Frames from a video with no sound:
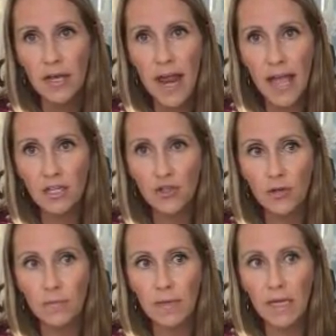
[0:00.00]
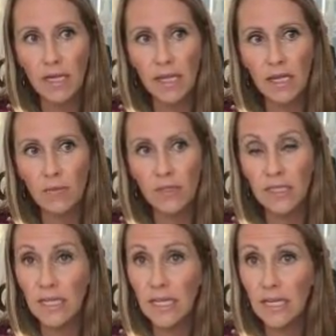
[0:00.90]
Natural meaning it
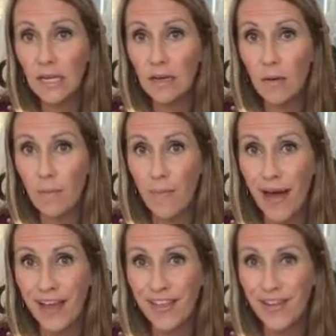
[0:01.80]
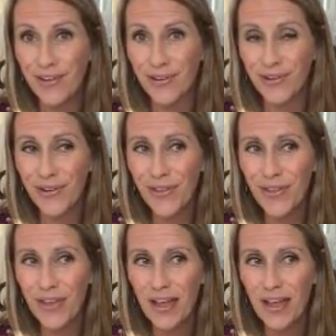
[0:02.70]
was heated by the earth.